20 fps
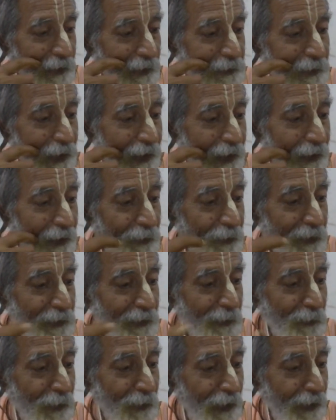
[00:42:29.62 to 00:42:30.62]
Then when
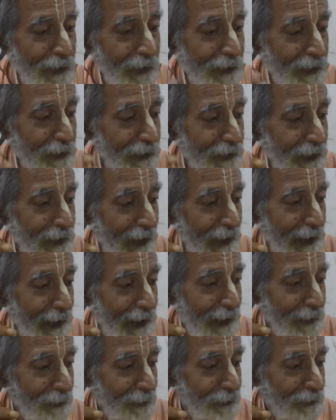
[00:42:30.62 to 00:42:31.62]
the morning
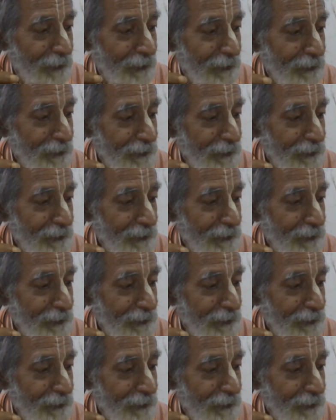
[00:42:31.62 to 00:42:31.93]
came,